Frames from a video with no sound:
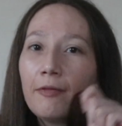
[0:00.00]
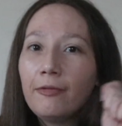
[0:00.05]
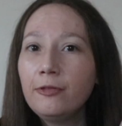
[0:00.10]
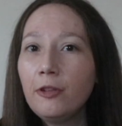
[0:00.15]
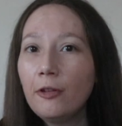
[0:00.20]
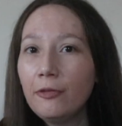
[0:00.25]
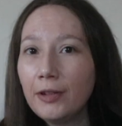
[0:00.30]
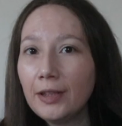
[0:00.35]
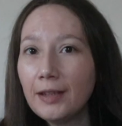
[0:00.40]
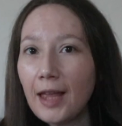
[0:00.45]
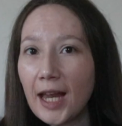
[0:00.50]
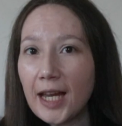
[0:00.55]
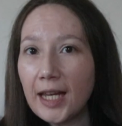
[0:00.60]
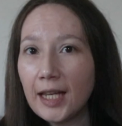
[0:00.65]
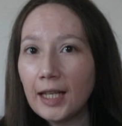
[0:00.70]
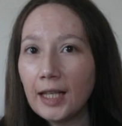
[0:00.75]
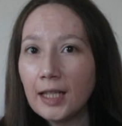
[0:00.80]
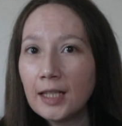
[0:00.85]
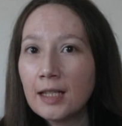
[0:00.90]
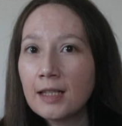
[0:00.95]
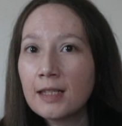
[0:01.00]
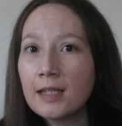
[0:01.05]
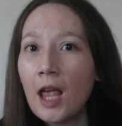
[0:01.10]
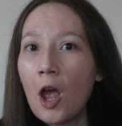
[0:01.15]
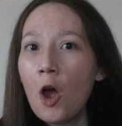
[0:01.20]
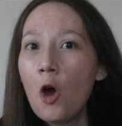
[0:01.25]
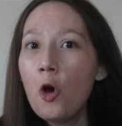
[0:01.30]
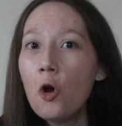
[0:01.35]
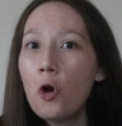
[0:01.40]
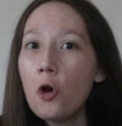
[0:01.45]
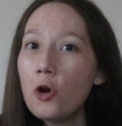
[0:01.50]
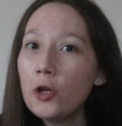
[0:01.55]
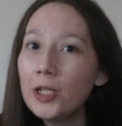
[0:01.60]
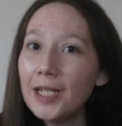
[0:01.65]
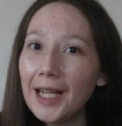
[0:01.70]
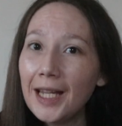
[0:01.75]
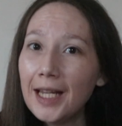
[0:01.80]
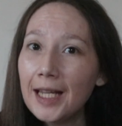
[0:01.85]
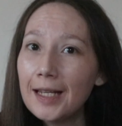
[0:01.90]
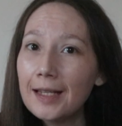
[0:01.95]
fluffy leggings,
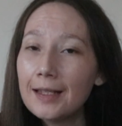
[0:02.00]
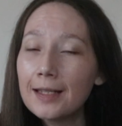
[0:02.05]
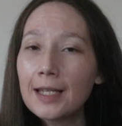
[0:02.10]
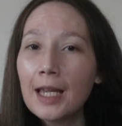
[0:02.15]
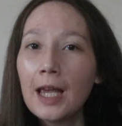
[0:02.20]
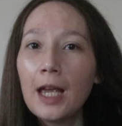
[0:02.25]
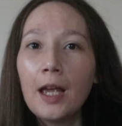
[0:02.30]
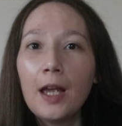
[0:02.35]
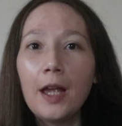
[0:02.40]
hoodies,